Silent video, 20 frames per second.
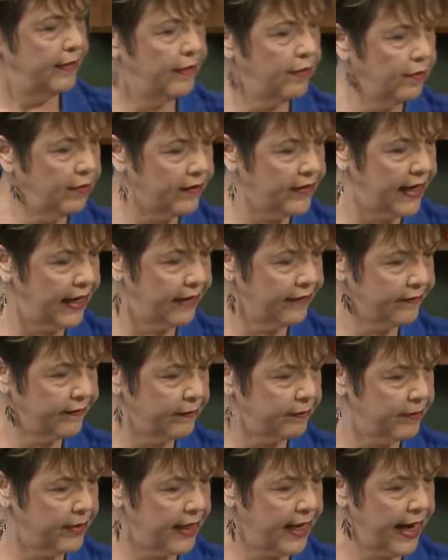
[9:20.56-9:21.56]
Then we'll take
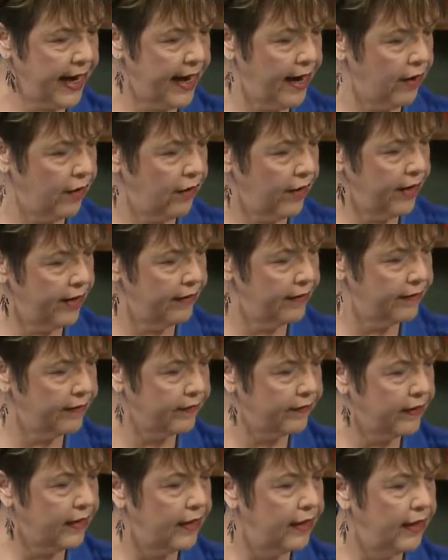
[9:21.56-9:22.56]
some
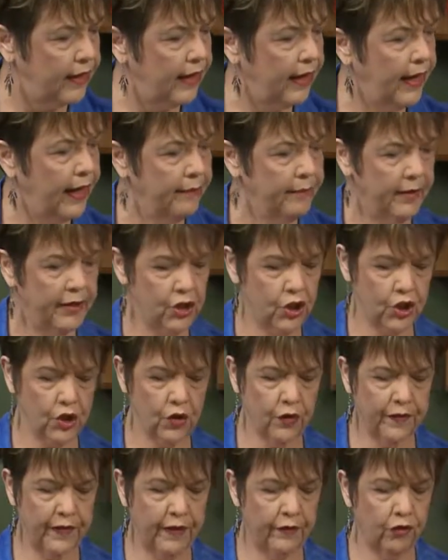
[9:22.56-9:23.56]
carrots. And be
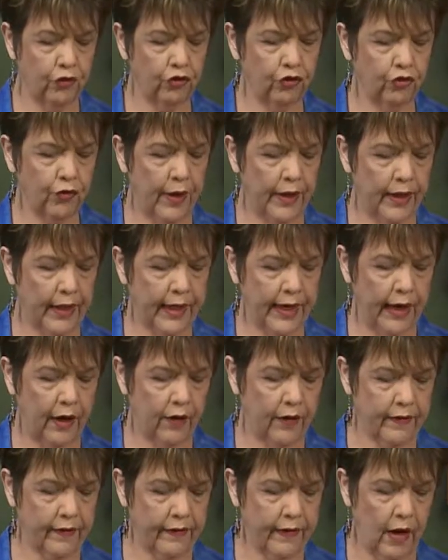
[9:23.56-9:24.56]
sure, these are shredded
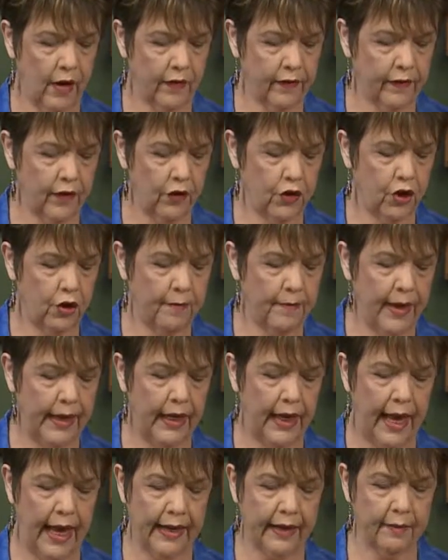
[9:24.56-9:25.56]
carrots also. You may
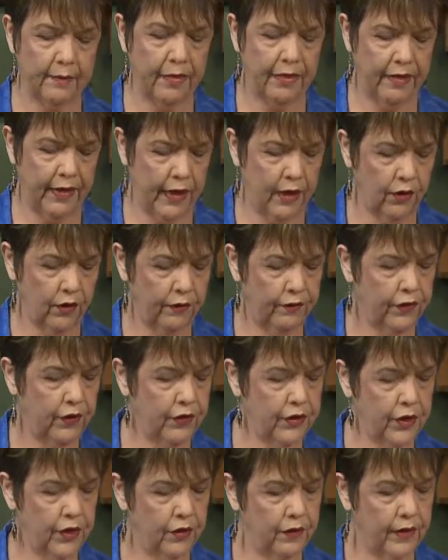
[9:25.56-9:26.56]
like them thinner. If you
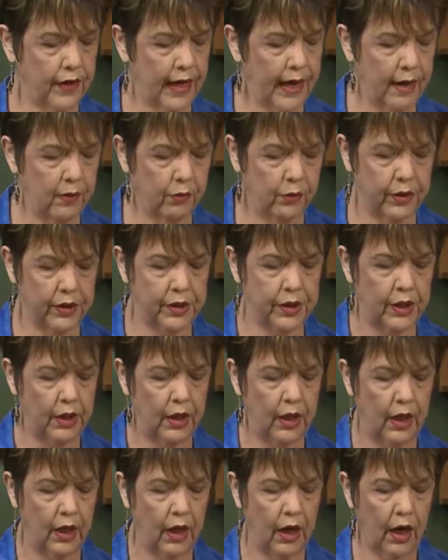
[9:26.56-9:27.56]
do, then I would
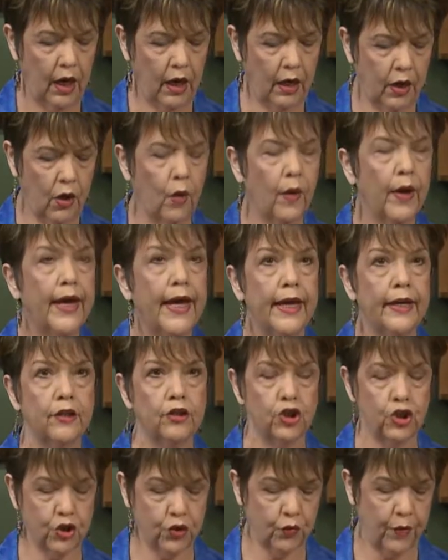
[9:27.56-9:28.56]
go ahead
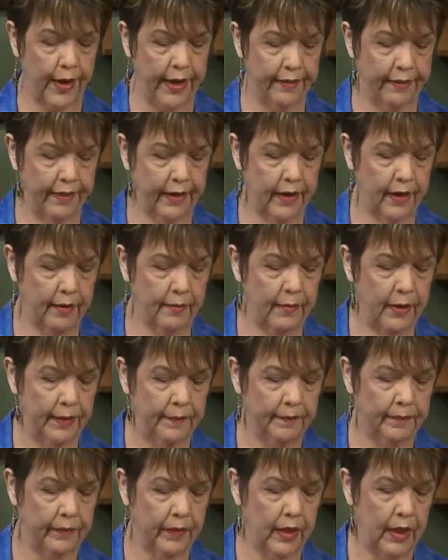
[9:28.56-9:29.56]
and shred them.
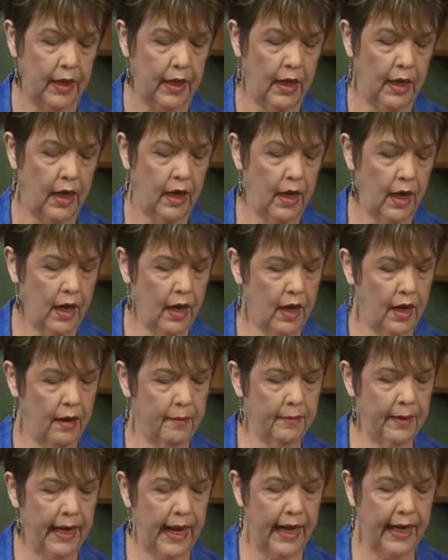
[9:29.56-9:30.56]

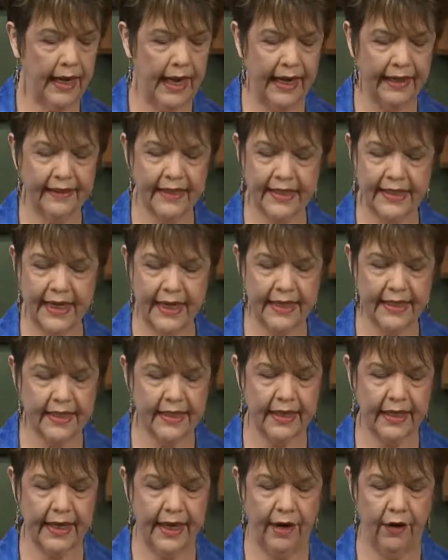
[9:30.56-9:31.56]
But I like the
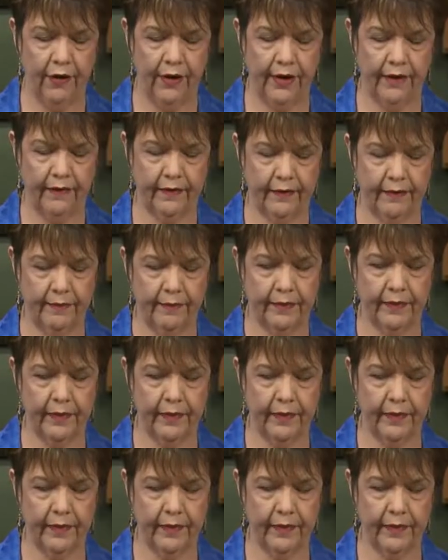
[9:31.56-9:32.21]
taste of carrots.